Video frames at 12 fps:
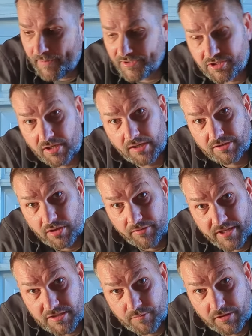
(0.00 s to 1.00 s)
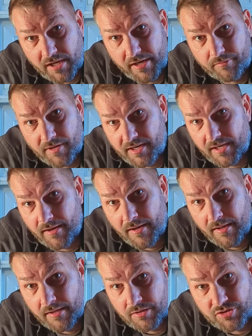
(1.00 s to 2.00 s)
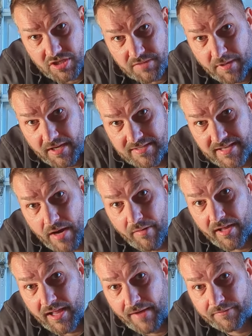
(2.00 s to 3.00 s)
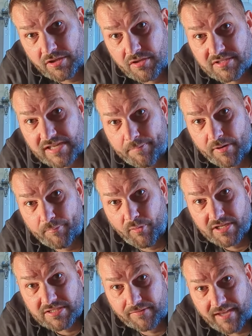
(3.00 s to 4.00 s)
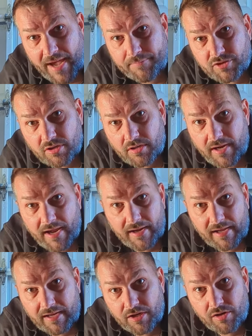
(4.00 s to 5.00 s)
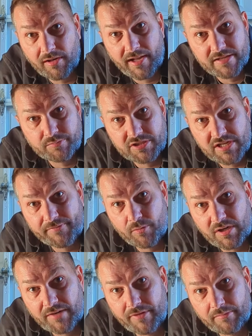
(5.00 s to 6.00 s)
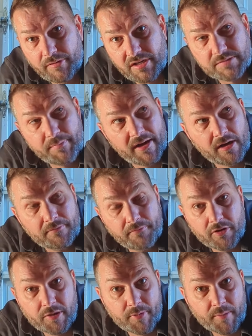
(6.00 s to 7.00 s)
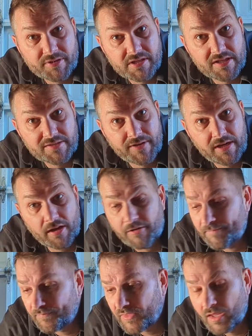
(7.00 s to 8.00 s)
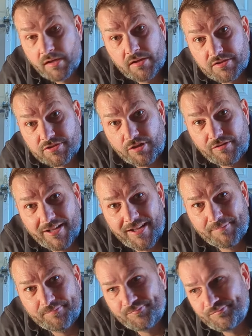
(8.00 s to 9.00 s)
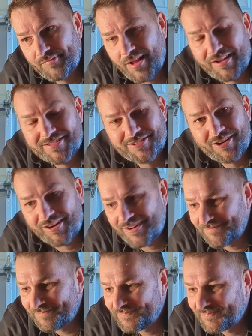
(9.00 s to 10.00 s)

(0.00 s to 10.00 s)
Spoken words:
I'm also gonna turn this one on and run it, just because that way I'll have two separate points of capture and I can utilize whichever one of them looks better for the purpose of this video. So I'll get started.